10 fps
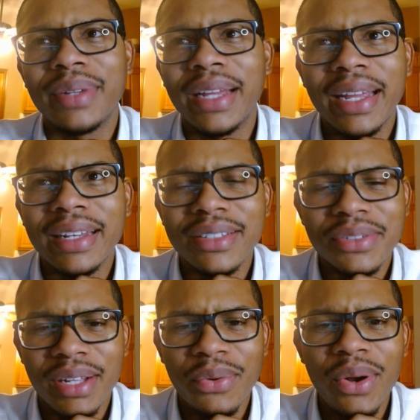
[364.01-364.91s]
And
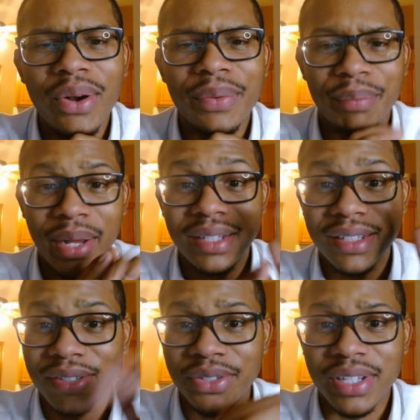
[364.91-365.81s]
she's like, well, my
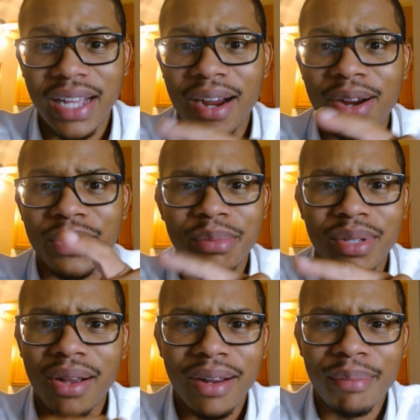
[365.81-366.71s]
sister says, I heard them
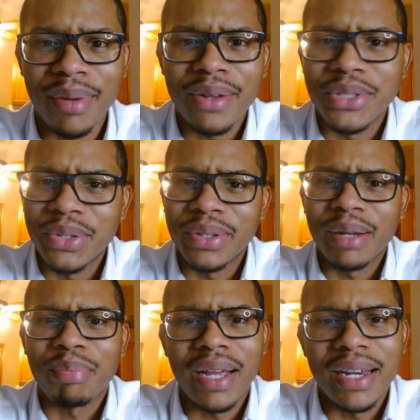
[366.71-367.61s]
talking about you and they're
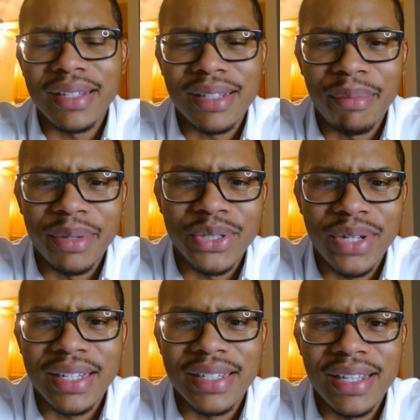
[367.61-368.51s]
planning something and
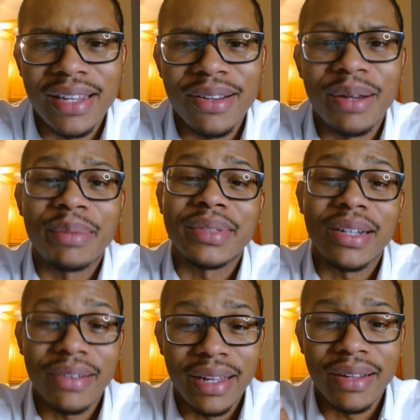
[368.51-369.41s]
trying to set you up. I'm like,
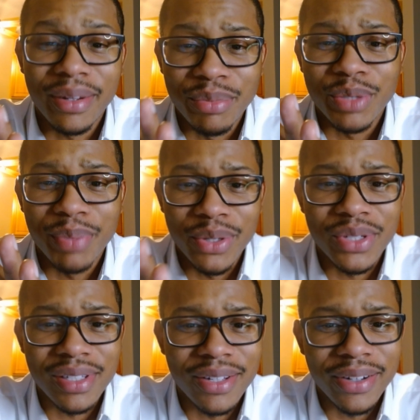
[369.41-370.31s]
okay,
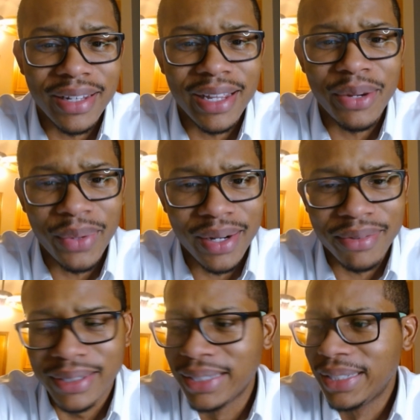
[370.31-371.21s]
conspiracy theory, lady, whatever.